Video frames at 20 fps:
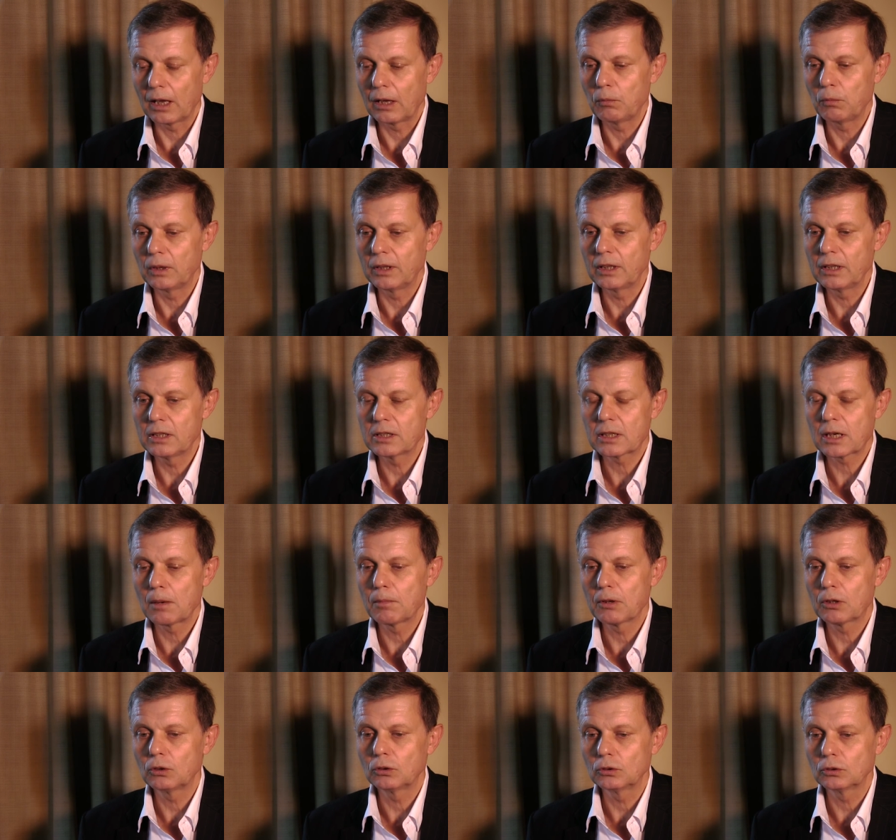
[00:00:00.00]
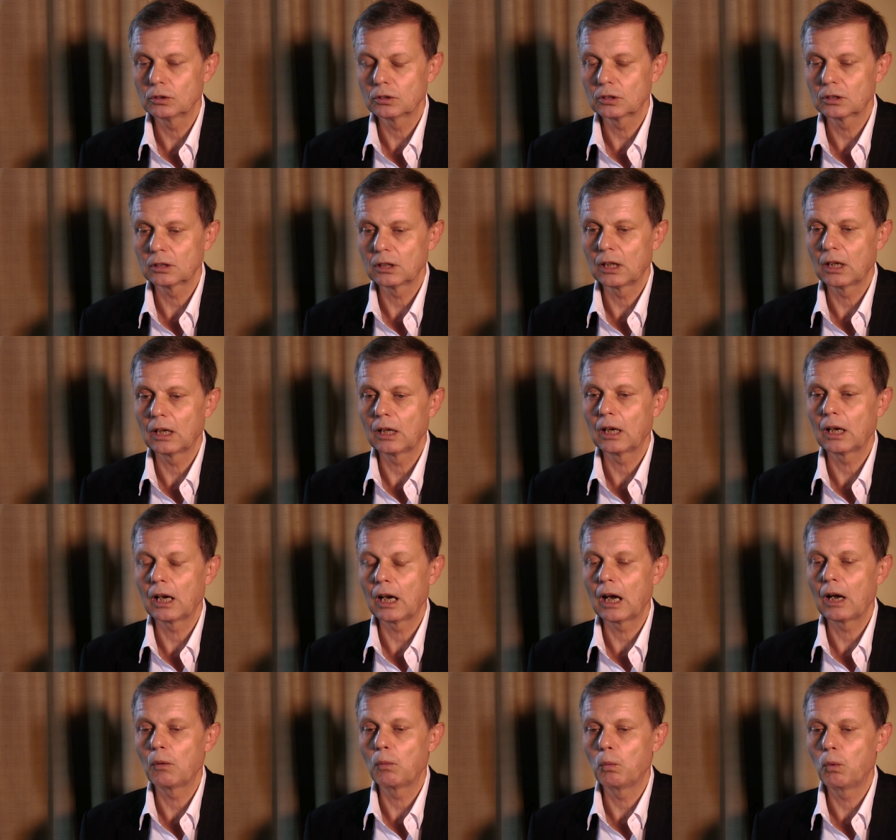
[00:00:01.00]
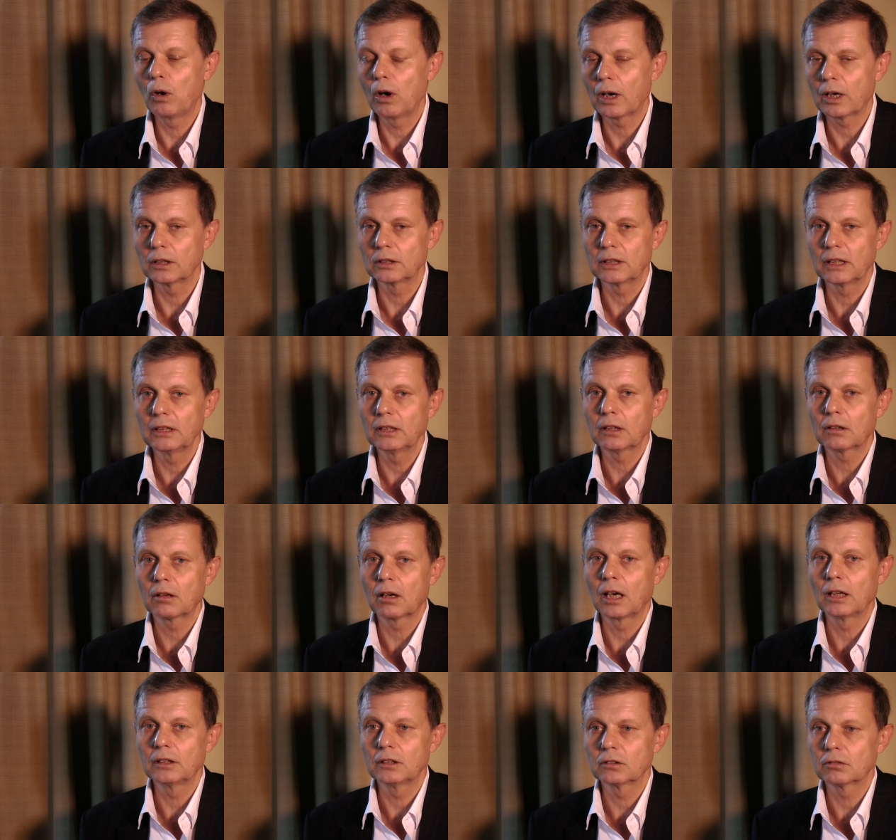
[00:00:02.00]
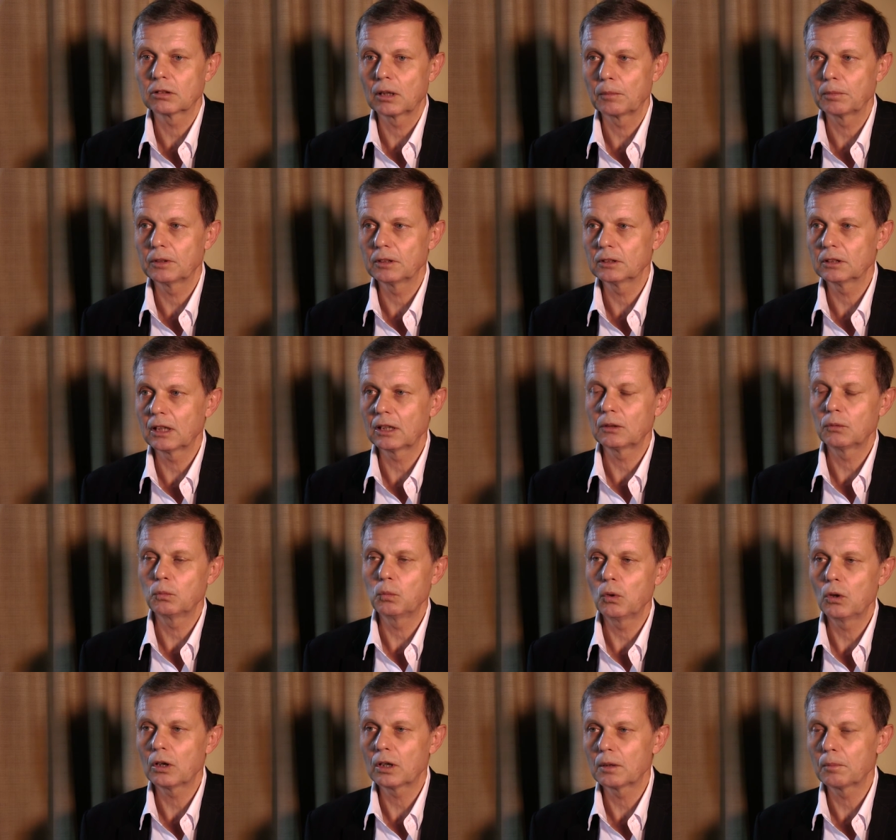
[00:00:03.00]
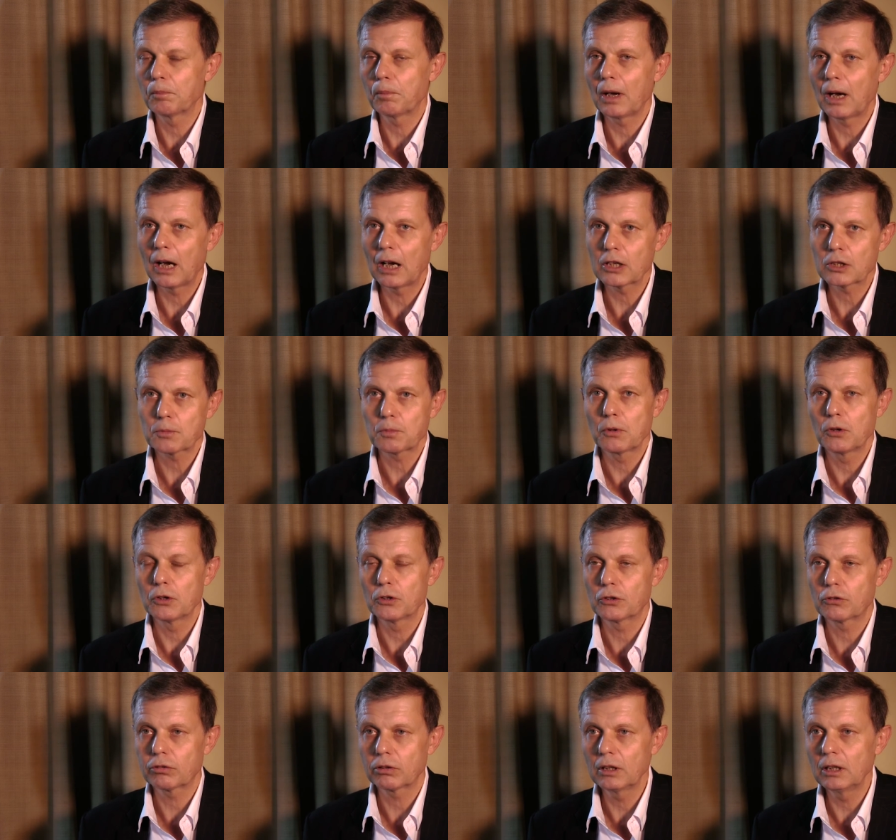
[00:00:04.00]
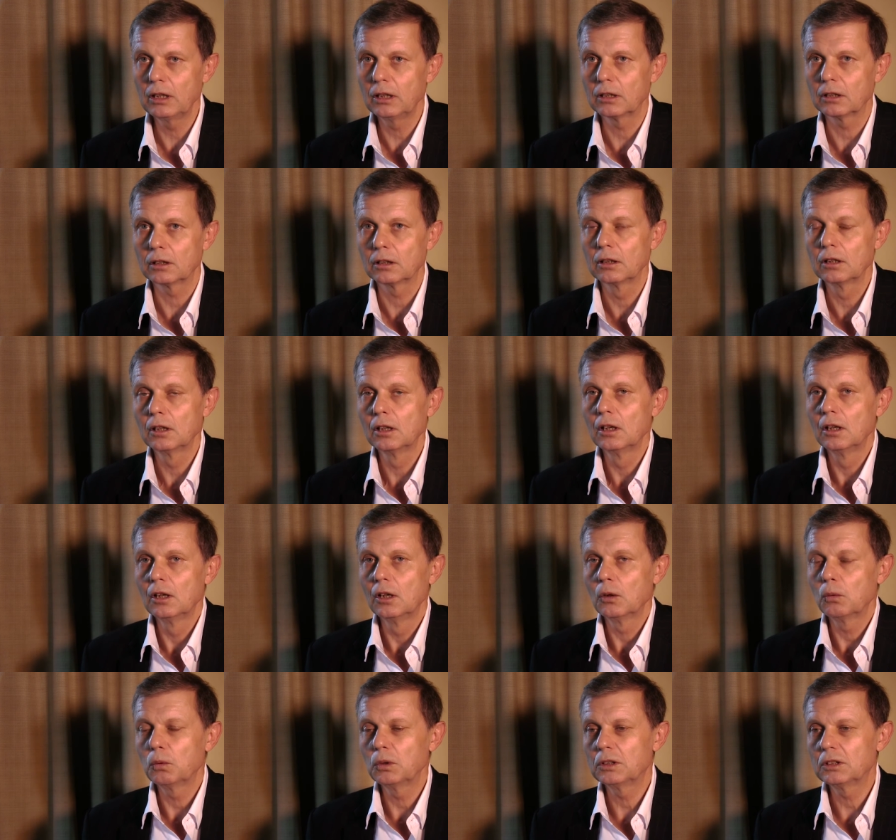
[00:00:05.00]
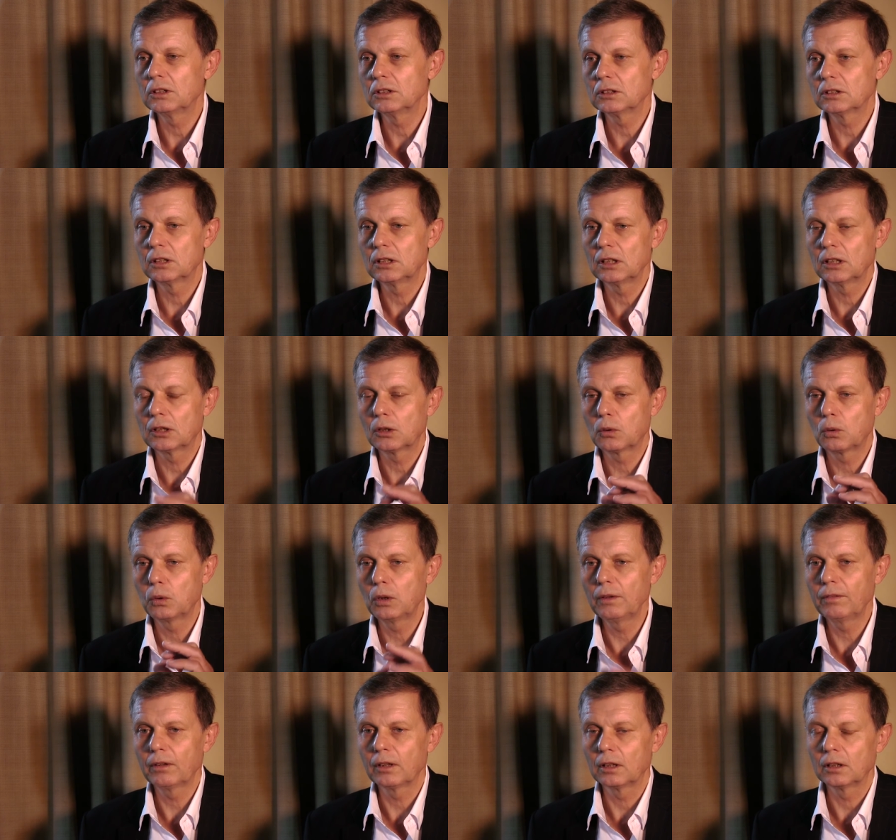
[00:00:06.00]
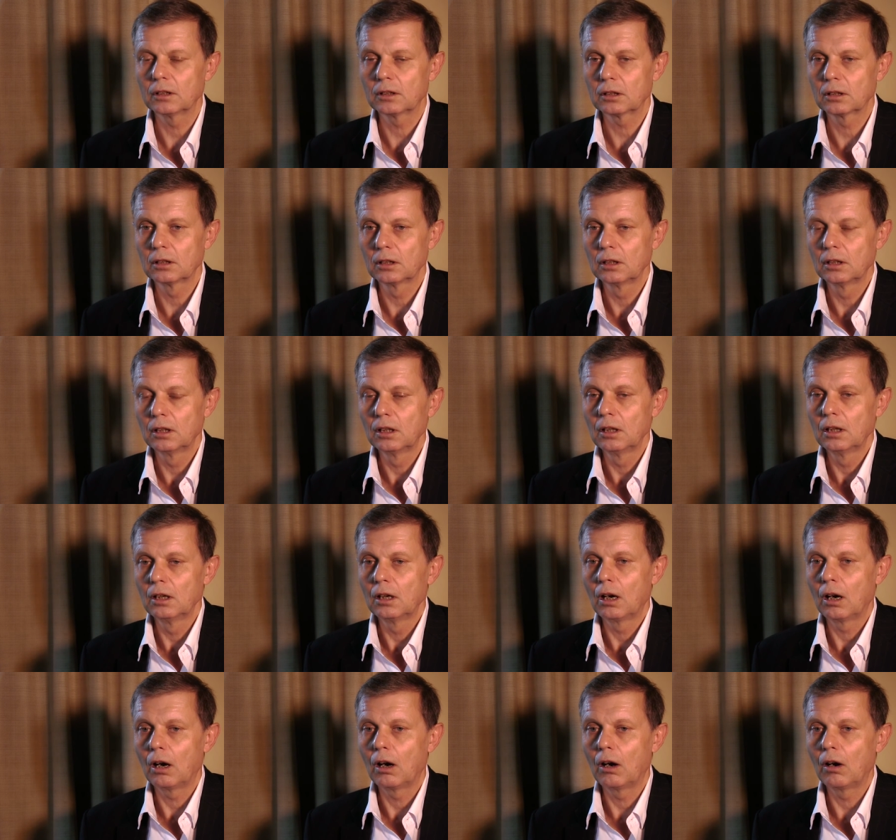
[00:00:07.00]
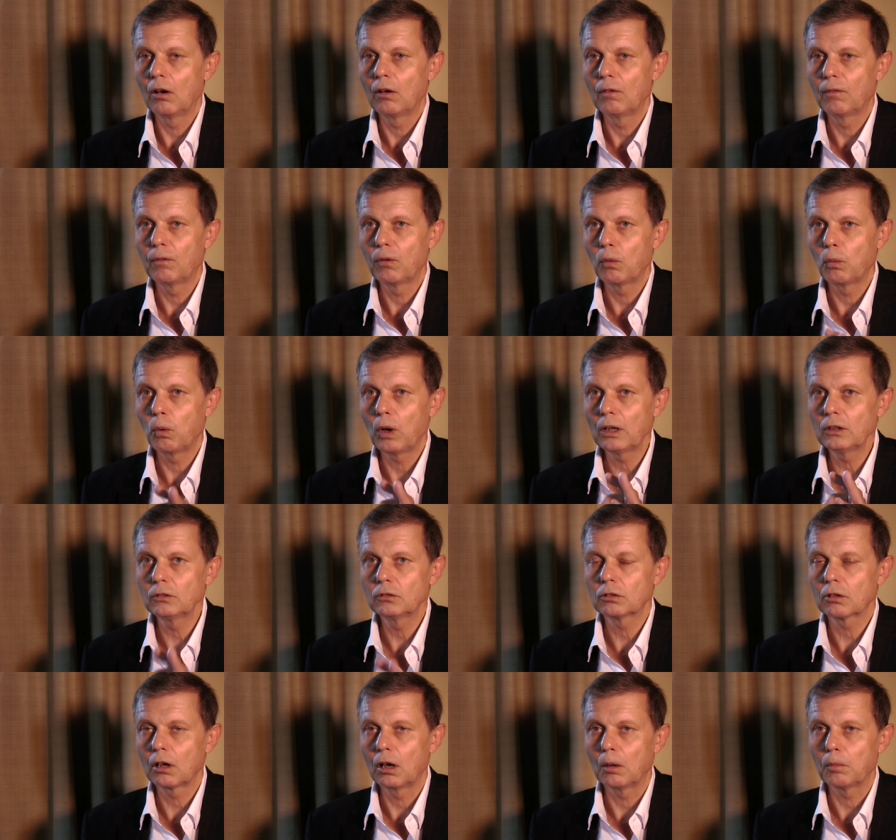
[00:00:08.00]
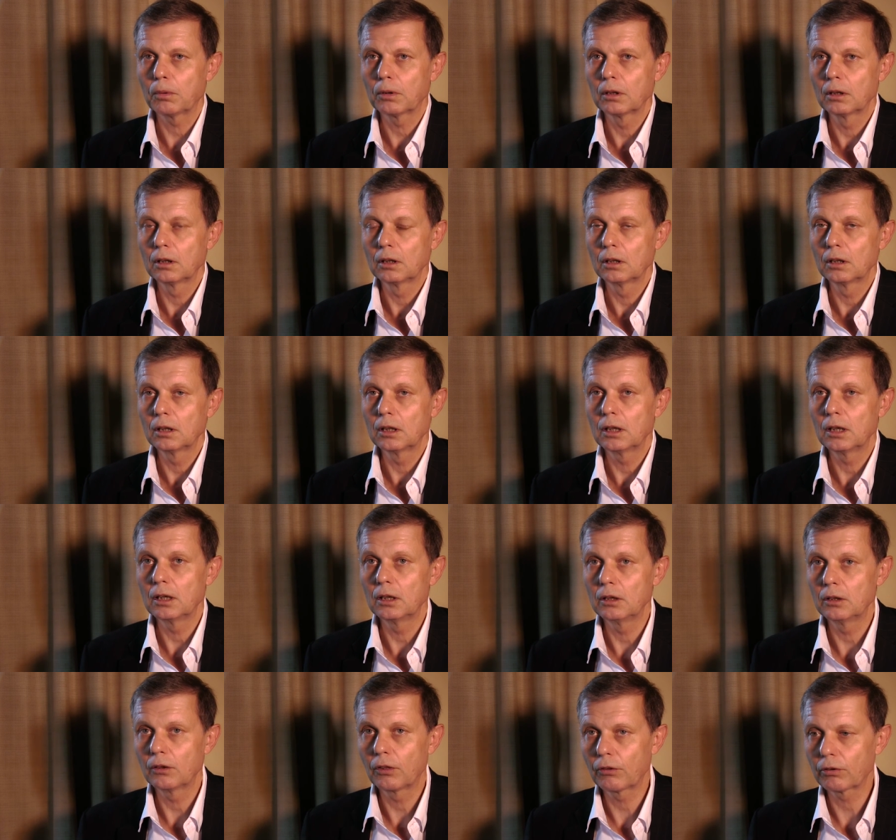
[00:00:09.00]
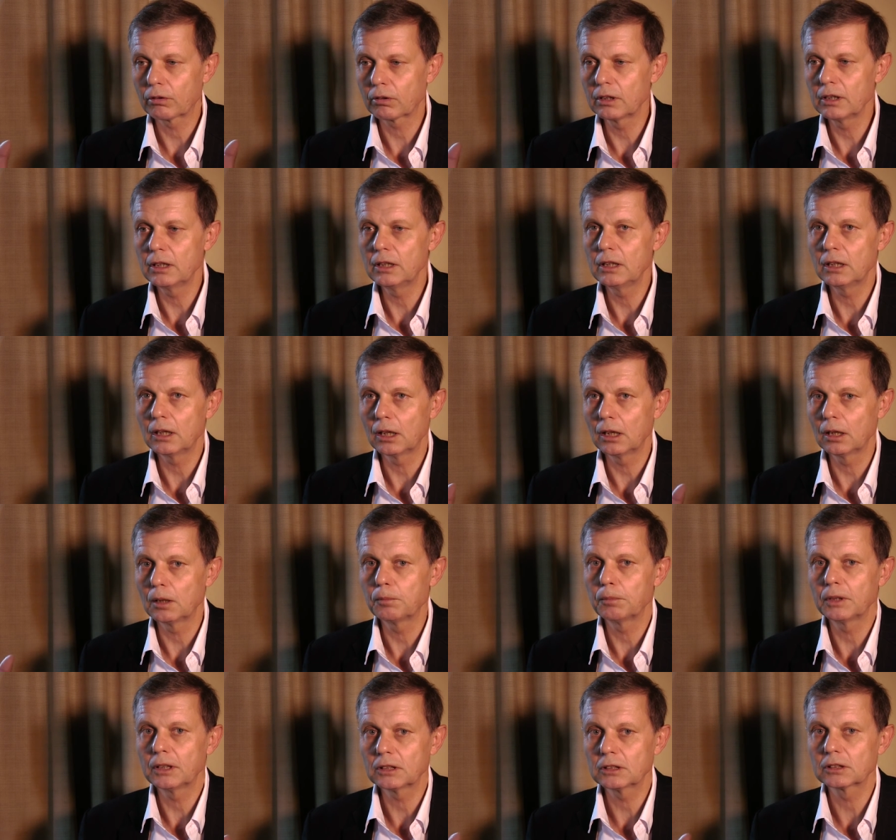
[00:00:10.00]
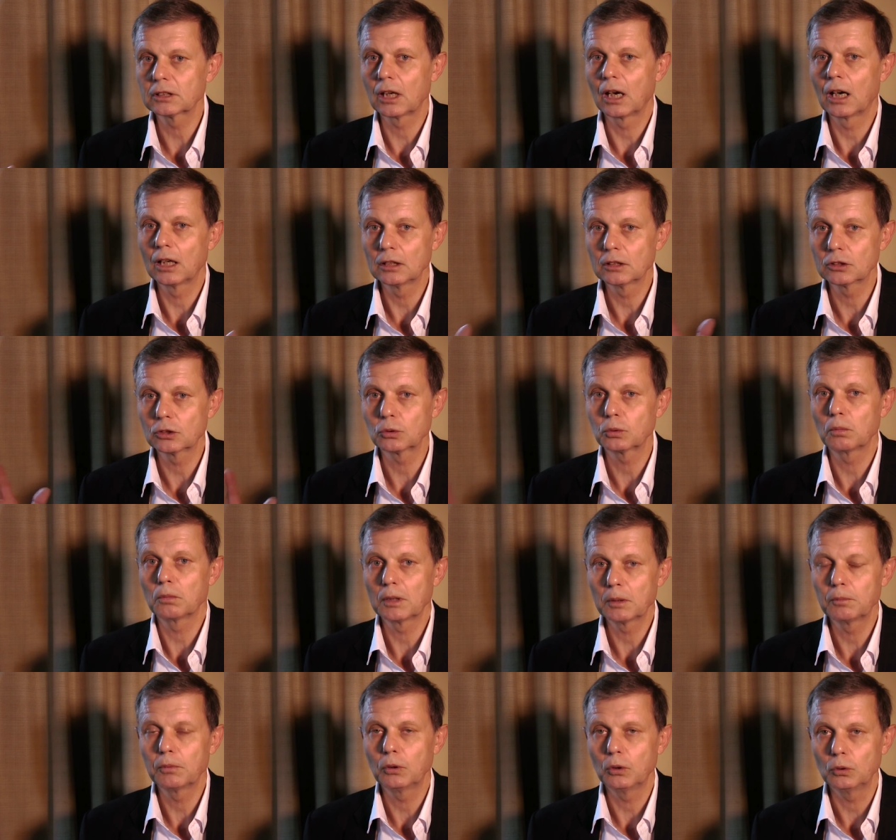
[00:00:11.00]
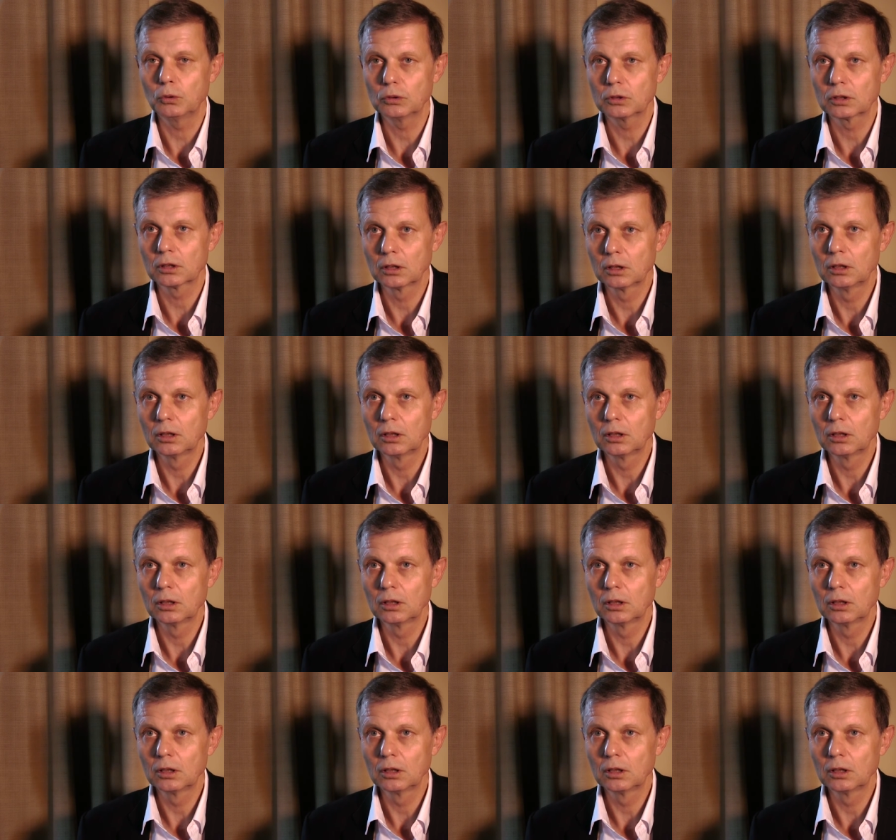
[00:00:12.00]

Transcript: when these chemicals work as endocrine disruptors, they can work in parts per trillion, which is the equivalent of one drop in three Olympic-sized swimming pools.